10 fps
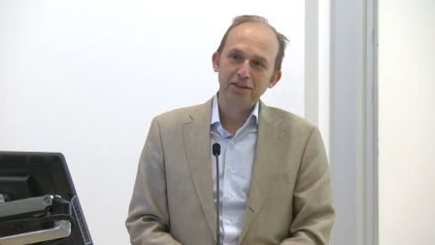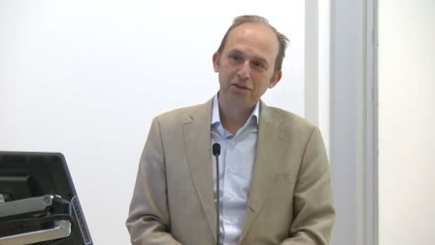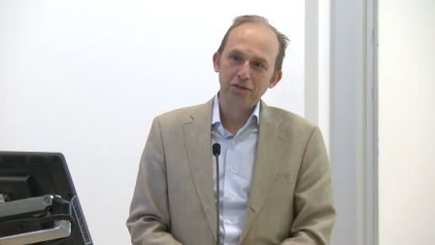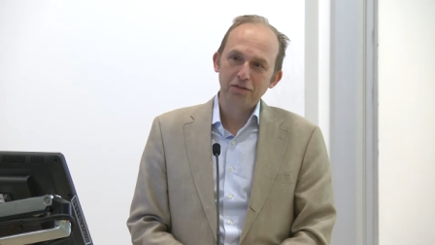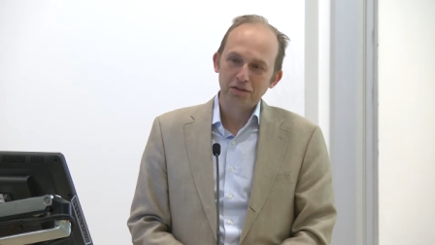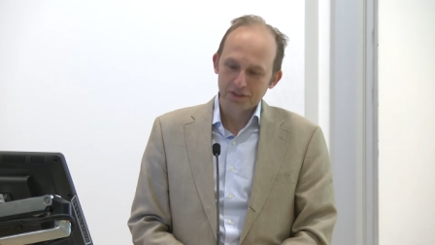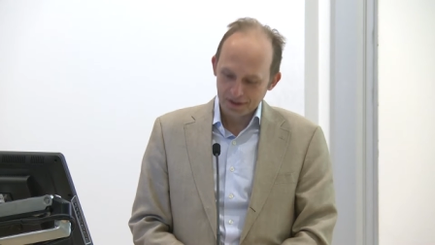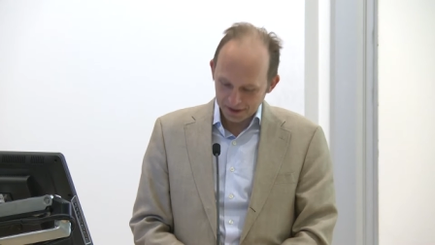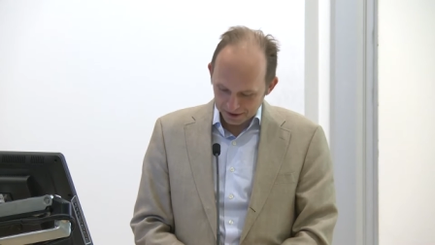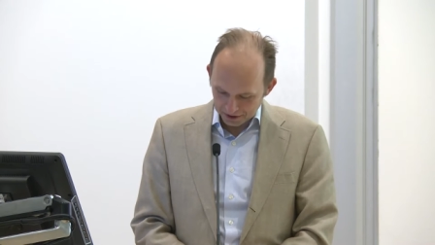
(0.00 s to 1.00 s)

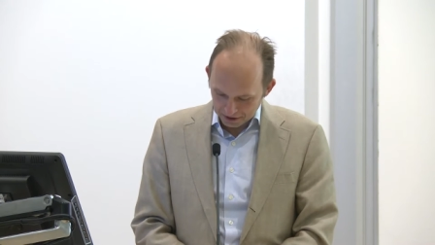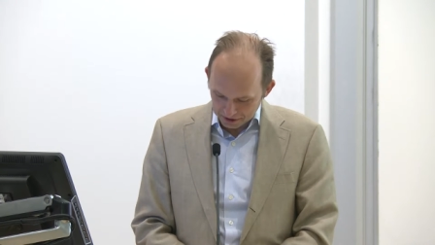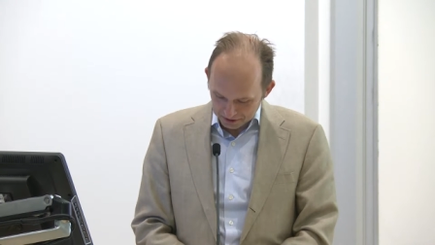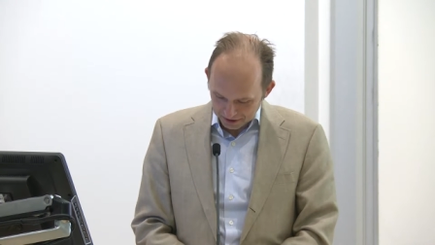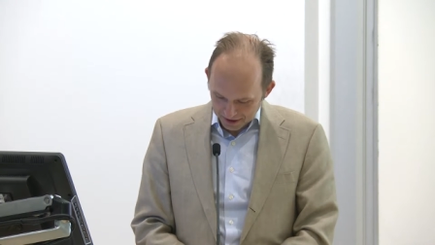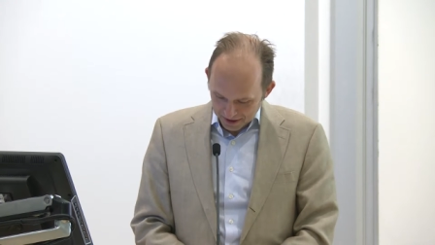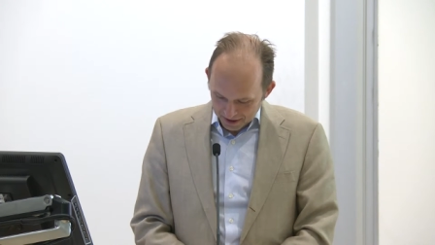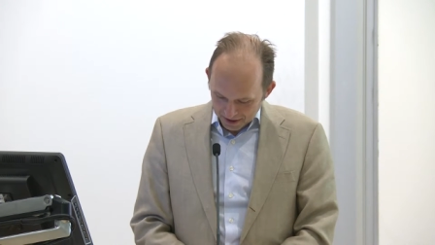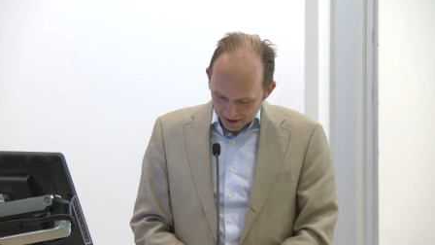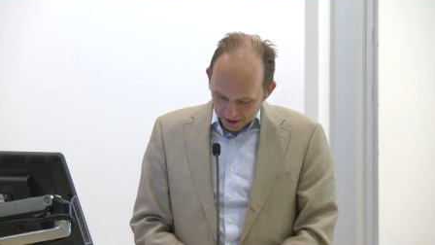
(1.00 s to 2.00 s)
University Hall.
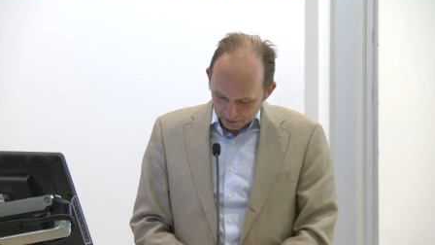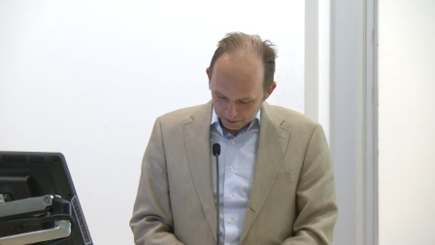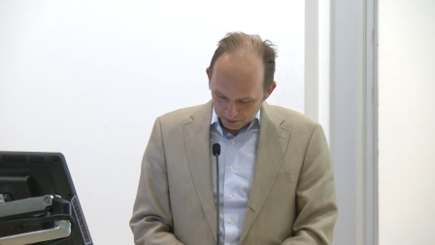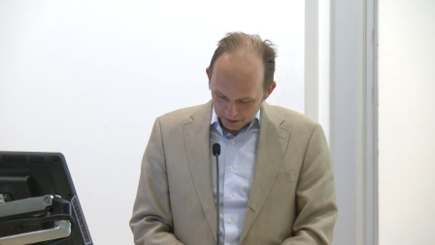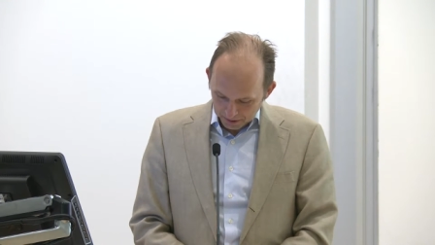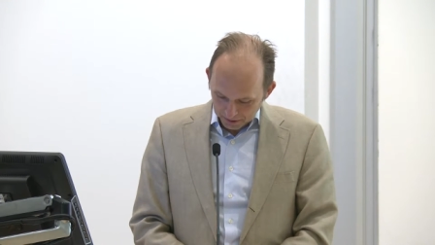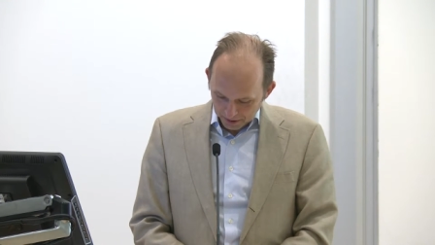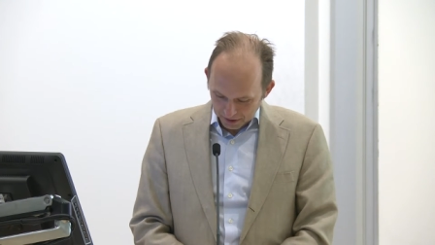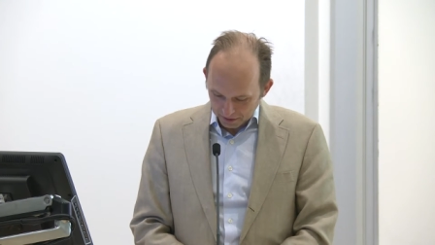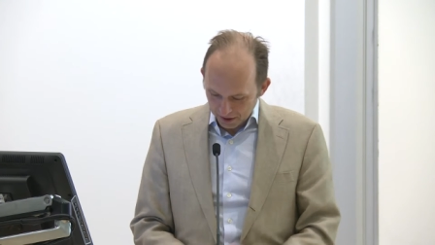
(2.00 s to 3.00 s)
Um, a,
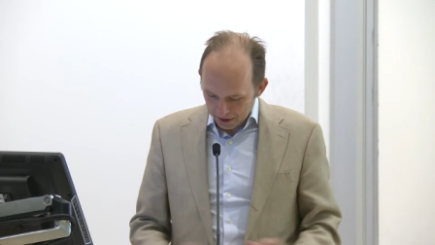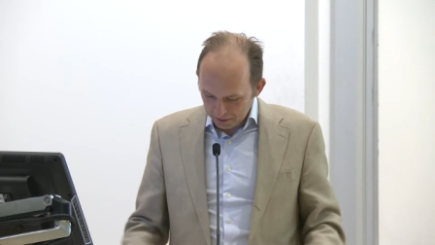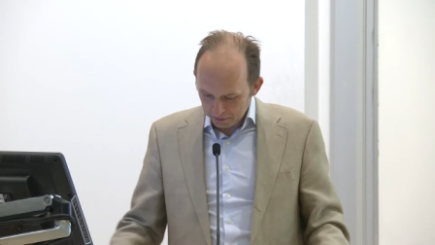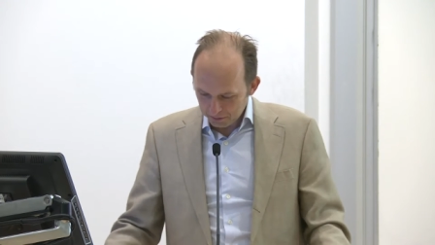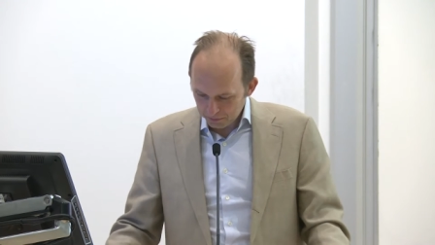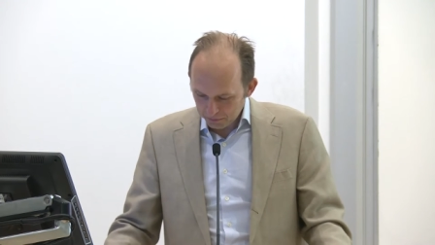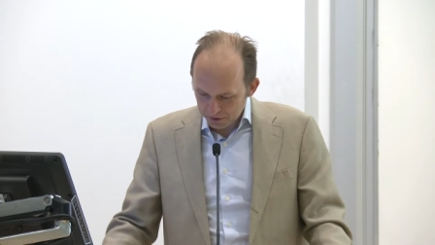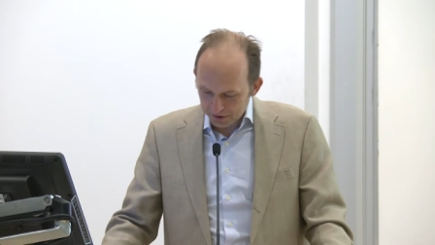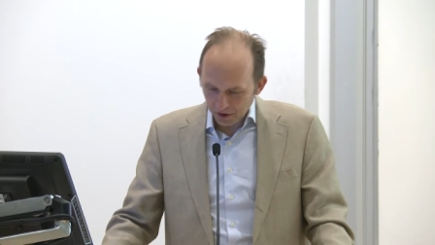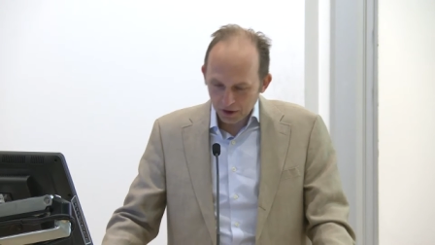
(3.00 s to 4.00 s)
a, young
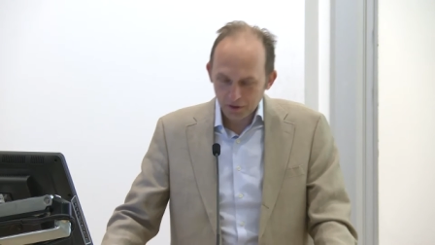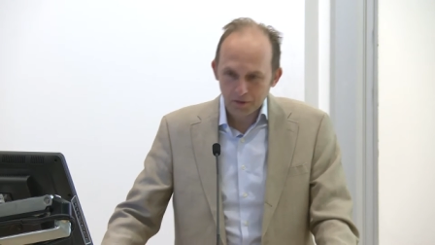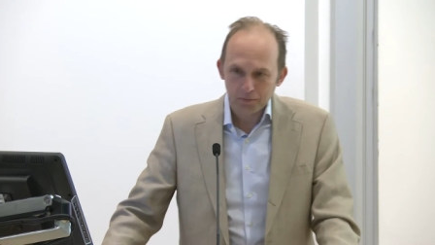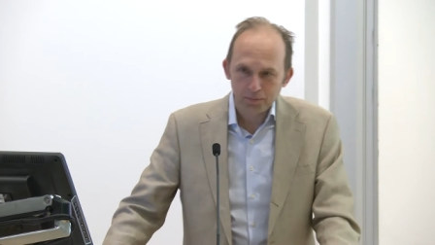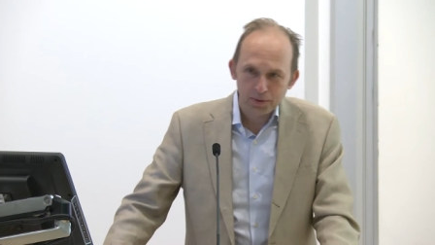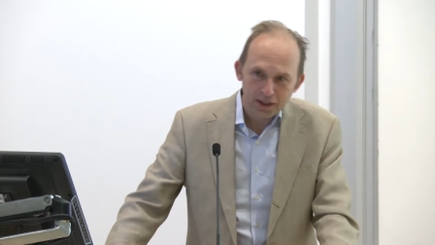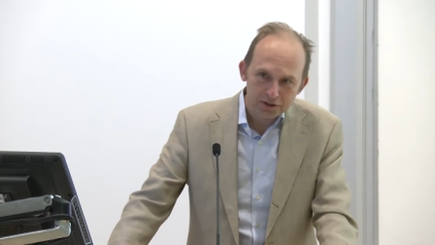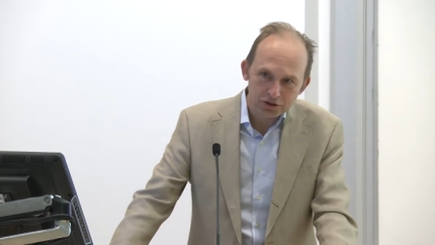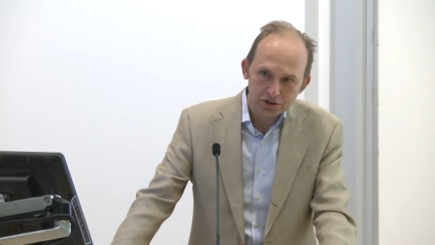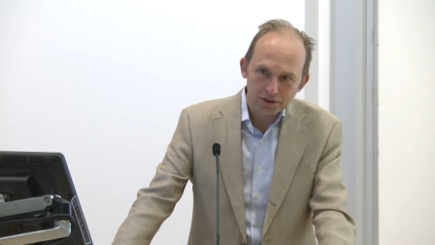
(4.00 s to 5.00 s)
star
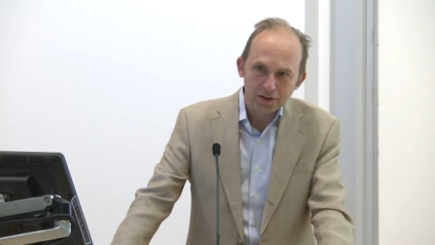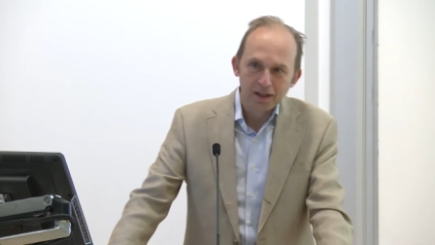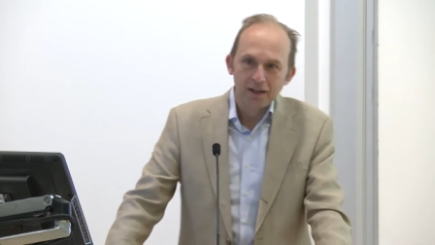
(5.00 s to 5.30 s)
pitcher